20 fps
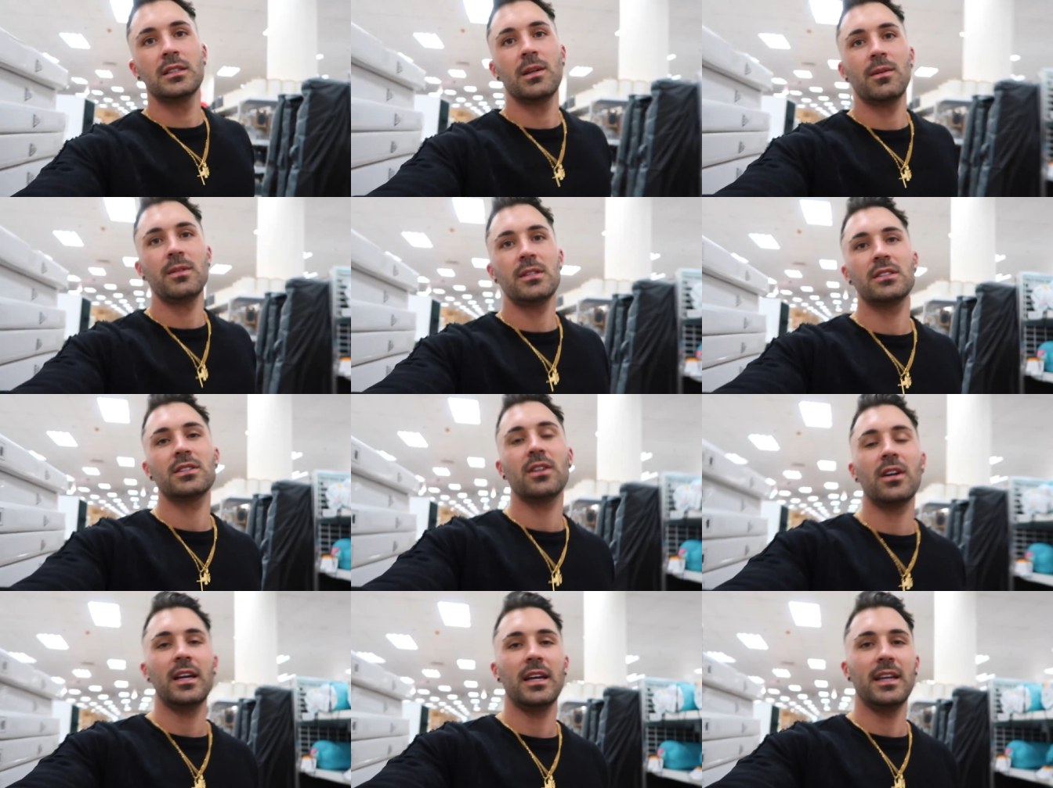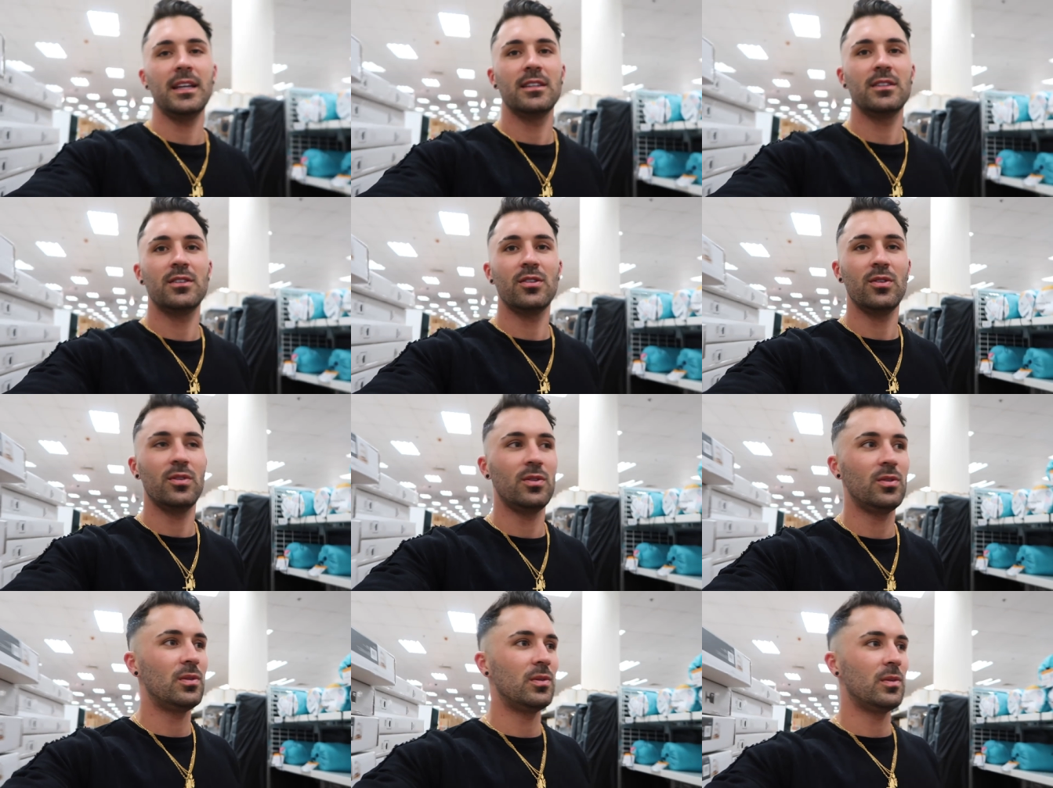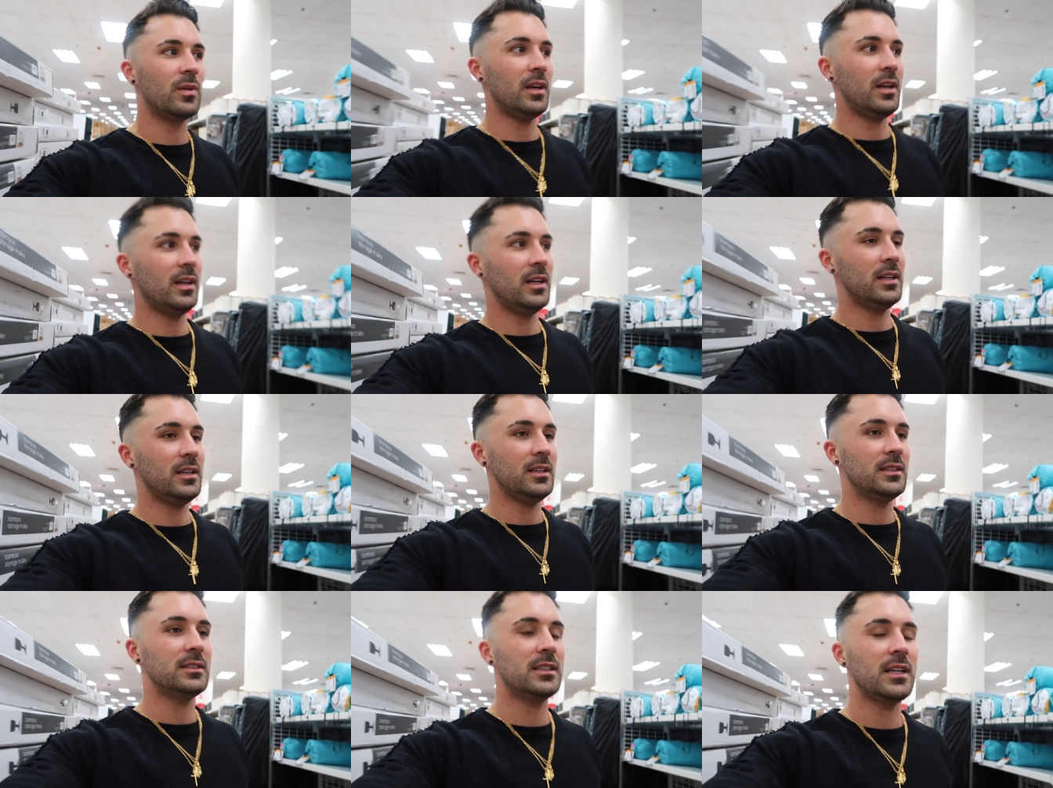So I just got into
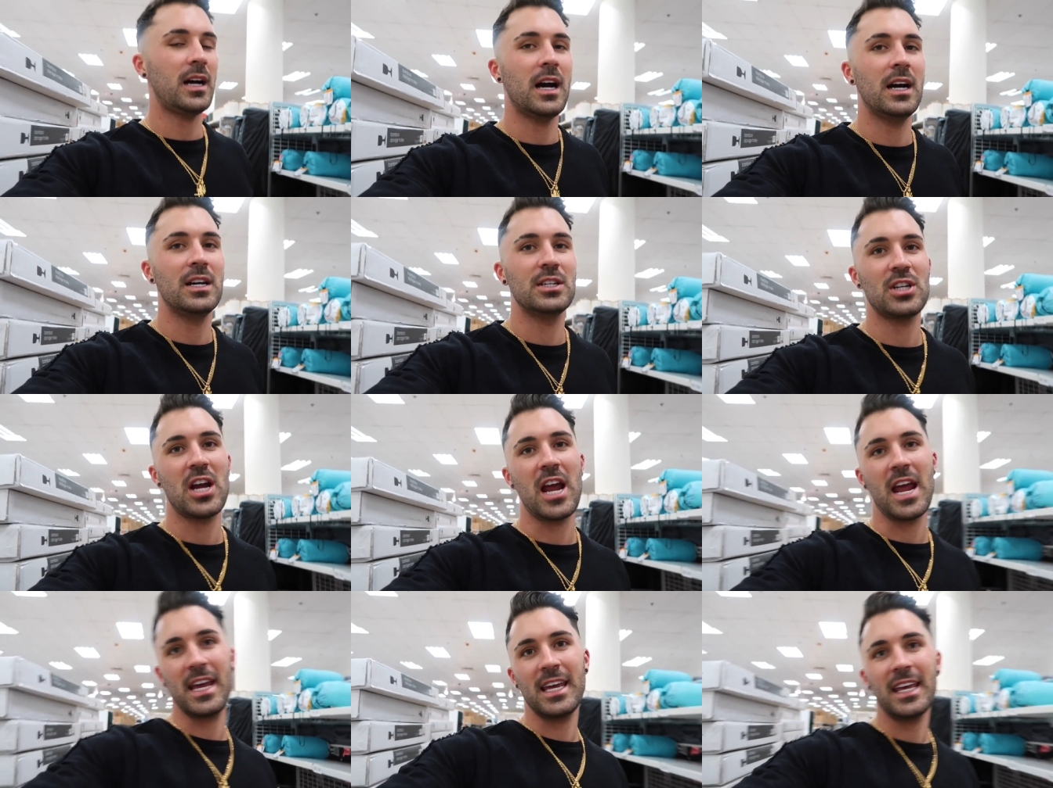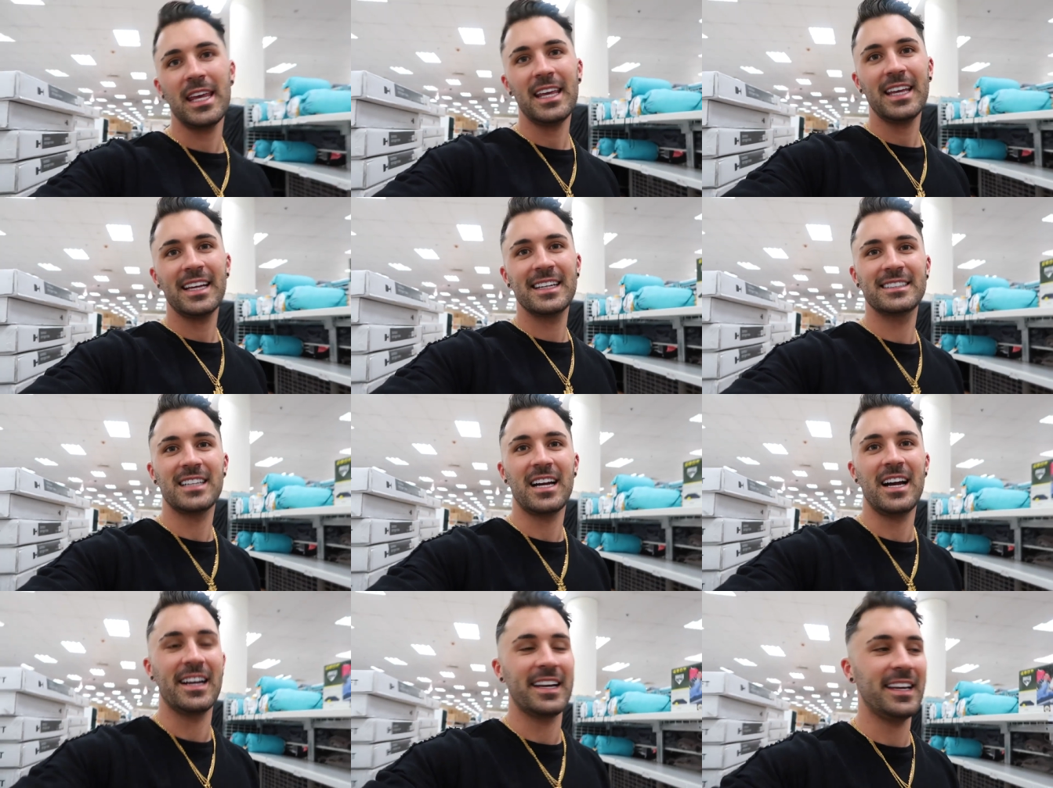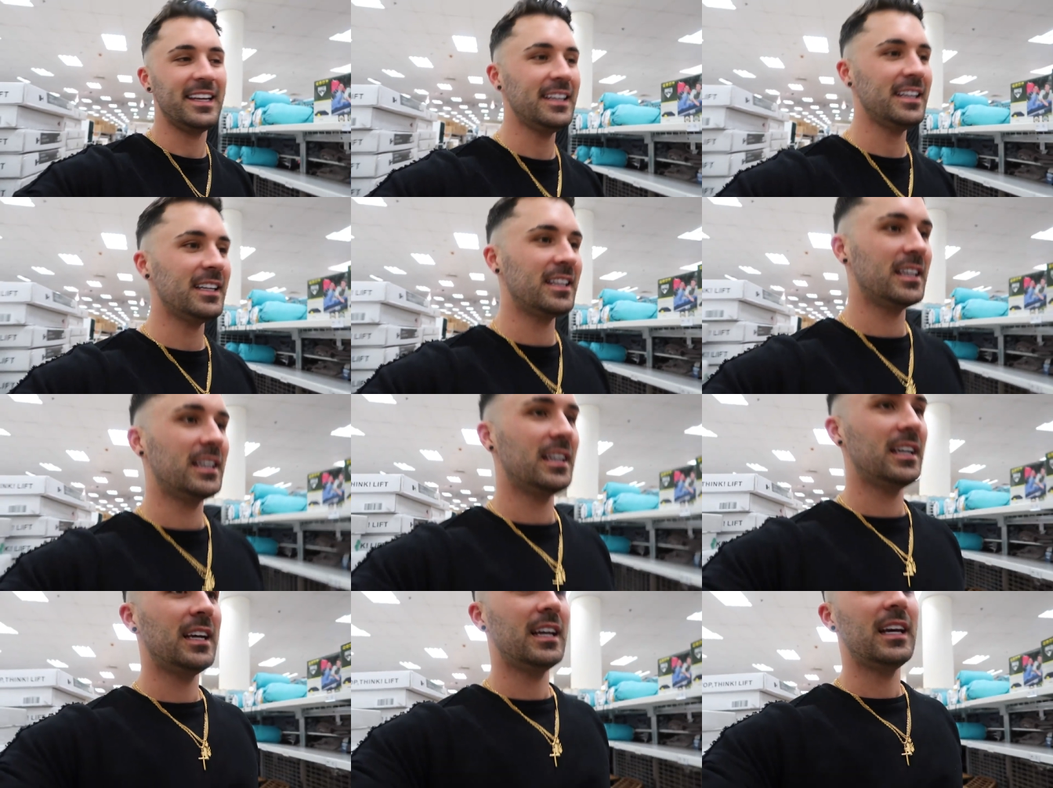Target, Target
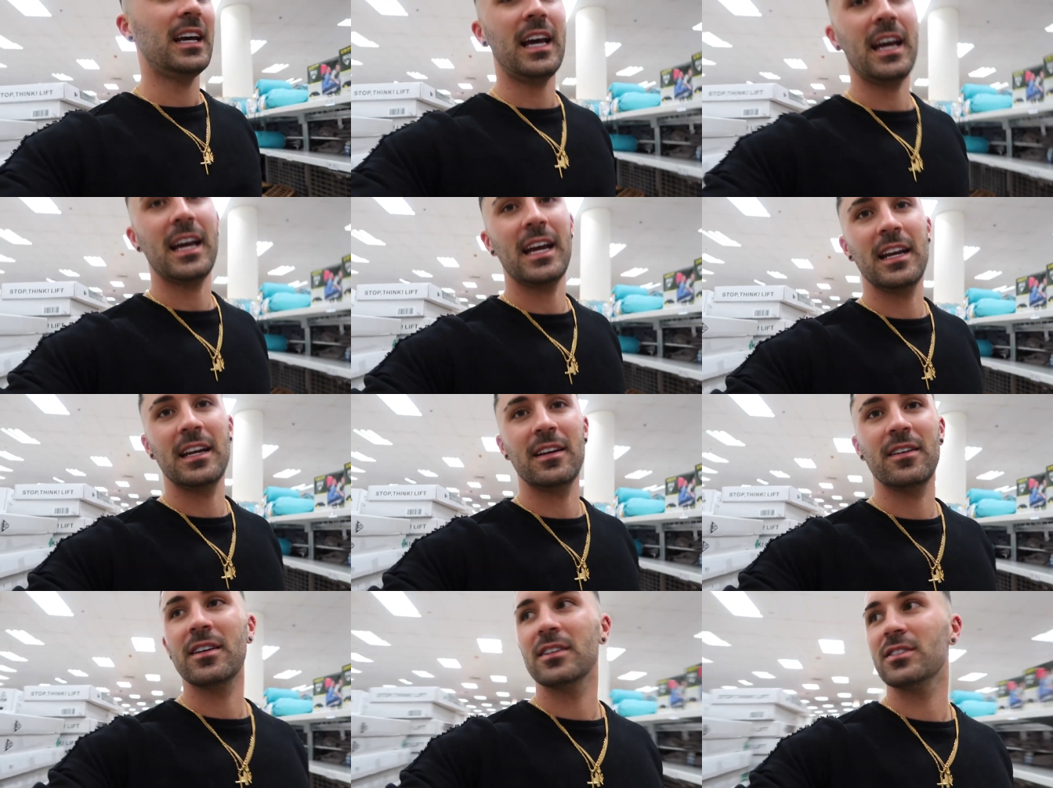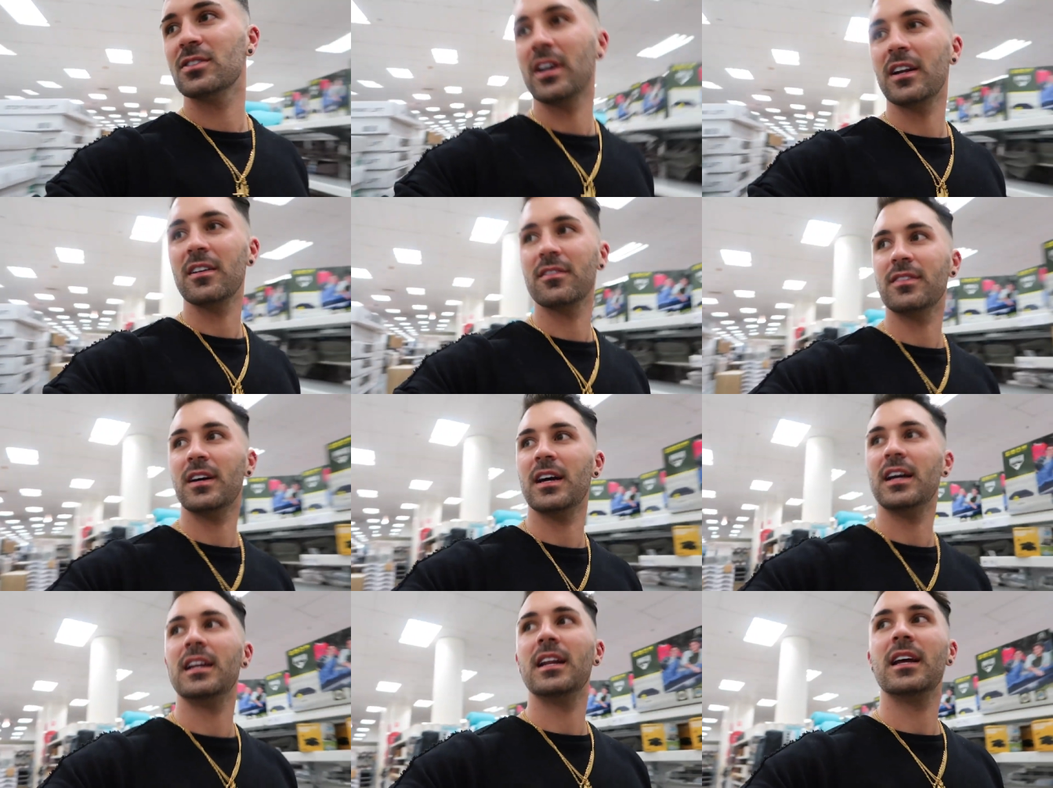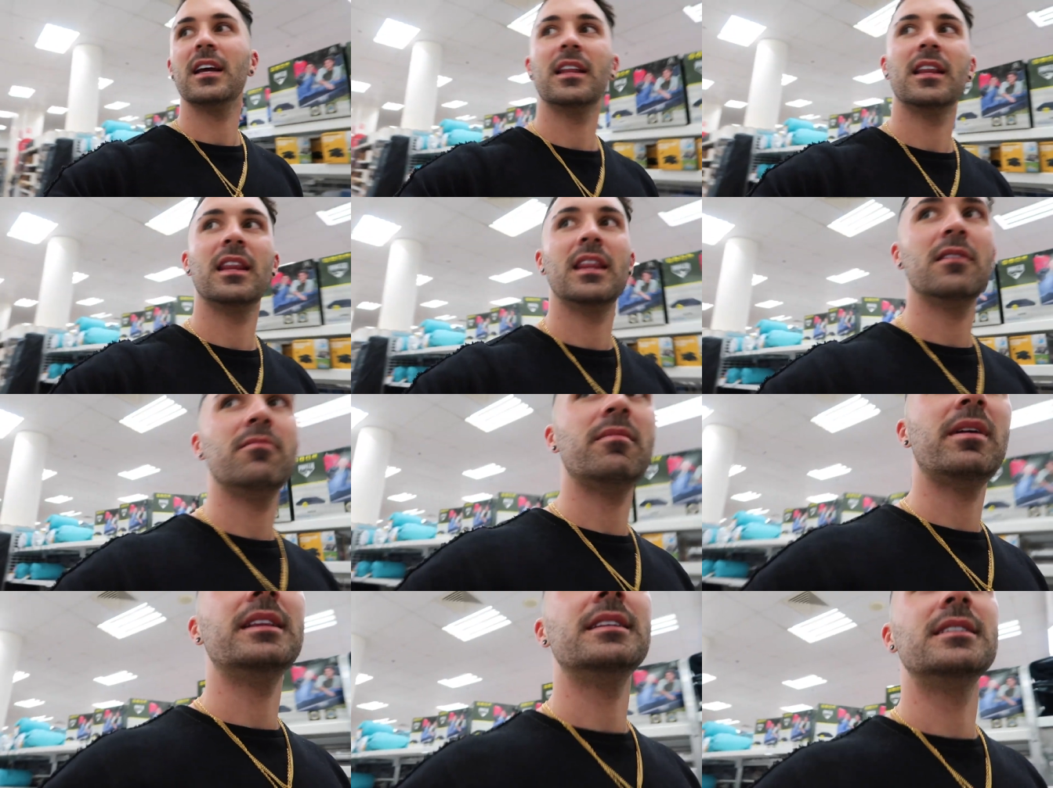and trying to find
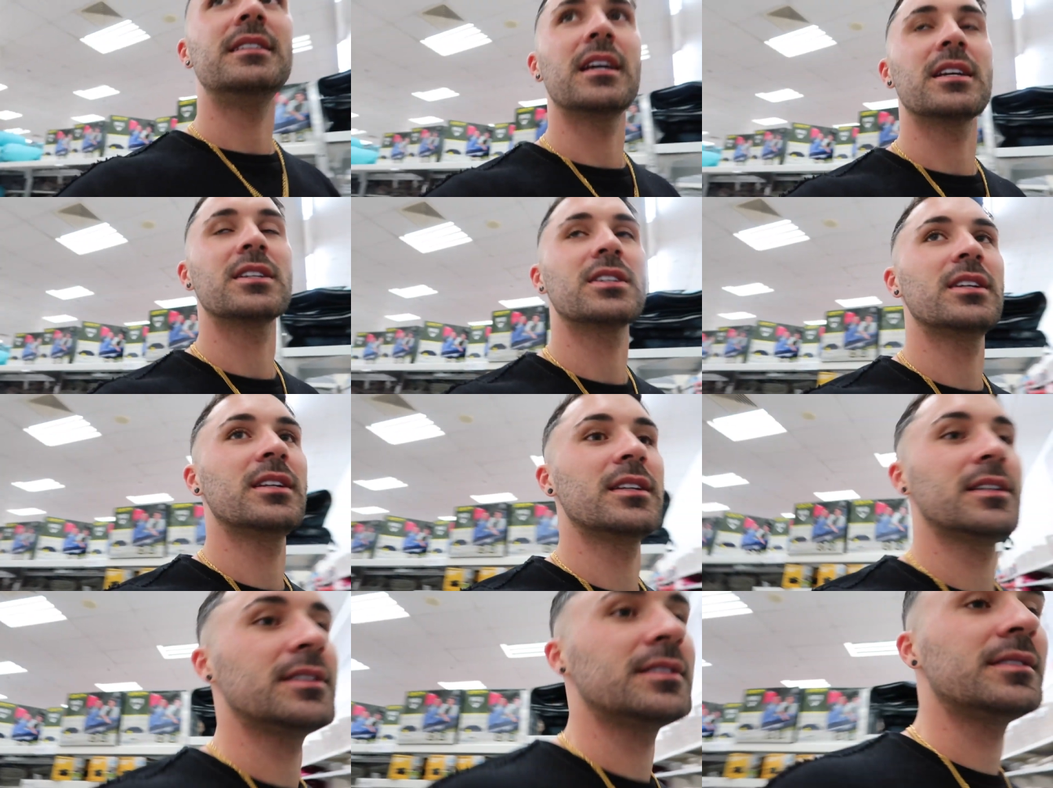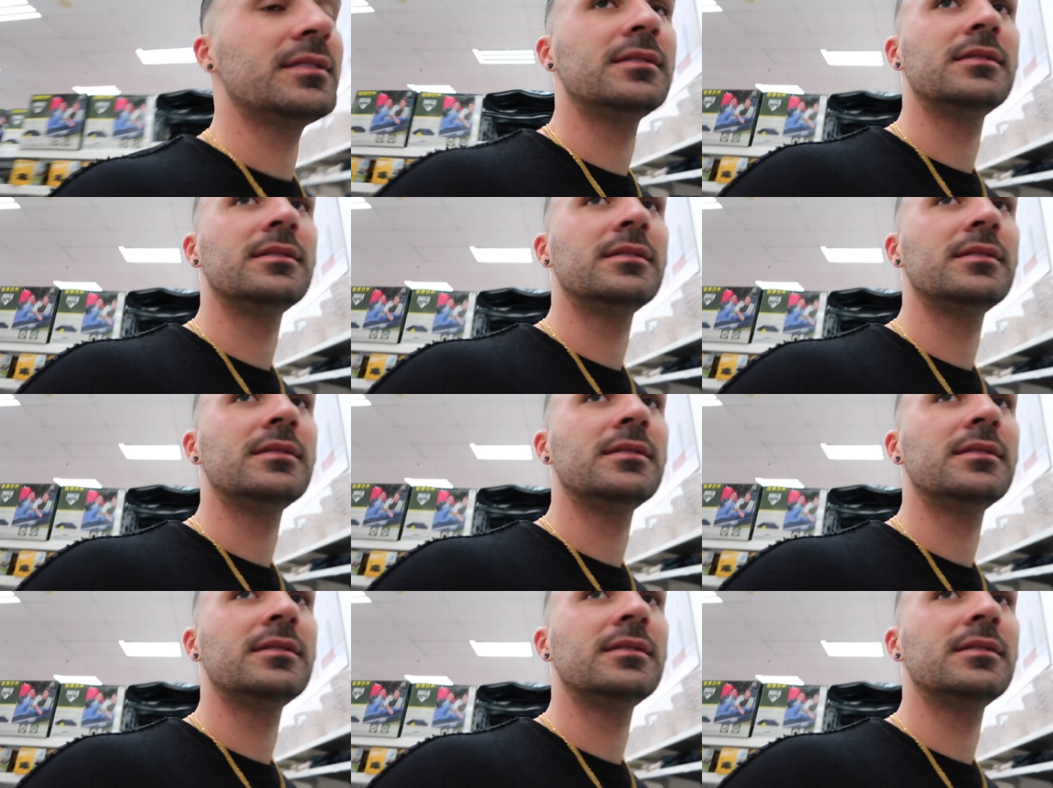the men's section.